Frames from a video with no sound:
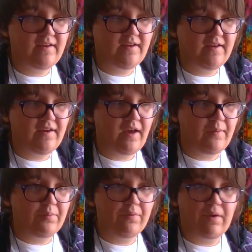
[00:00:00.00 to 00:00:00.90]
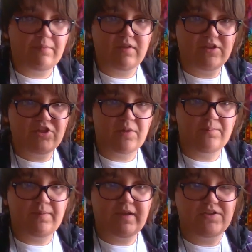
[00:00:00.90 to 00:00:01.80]
abruptly
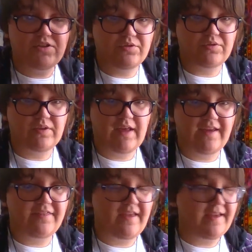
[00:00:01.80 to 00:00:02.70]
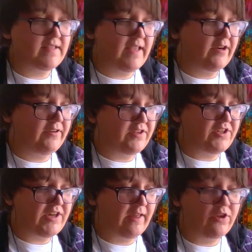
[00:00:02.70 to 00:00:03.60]
jumping to like things later in the
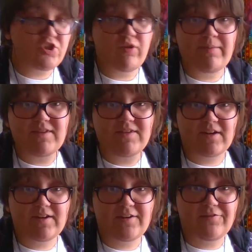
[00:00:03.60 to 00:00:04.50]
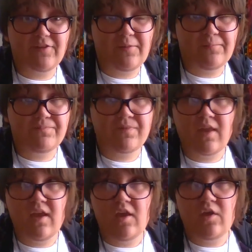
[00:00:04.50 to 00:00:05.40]
challenge. So I'm going to start it from
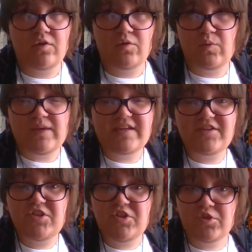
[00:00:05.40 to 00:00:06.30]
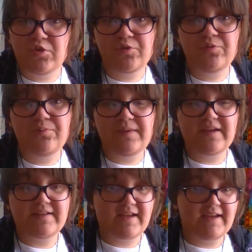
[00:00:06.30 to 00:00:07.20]
week two
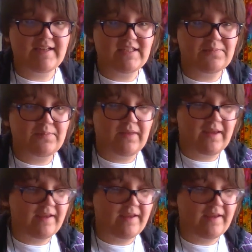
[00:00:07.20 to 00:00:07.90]
because I explained